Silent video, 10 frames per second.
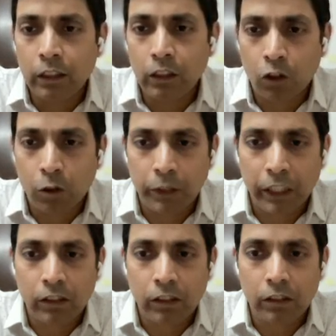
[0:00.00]
your
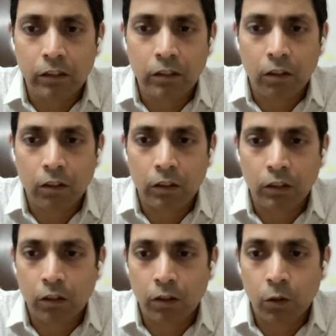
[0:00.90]
objections, or
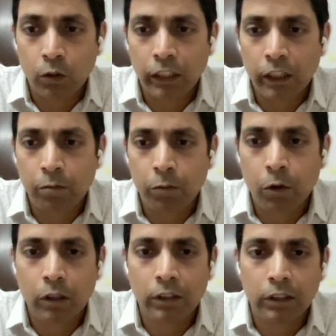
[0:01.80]
your coaching
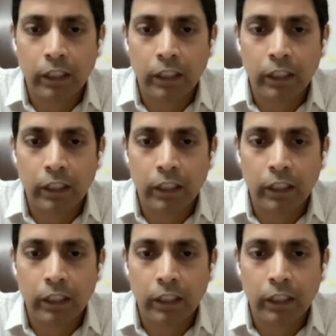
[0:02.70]
inbox,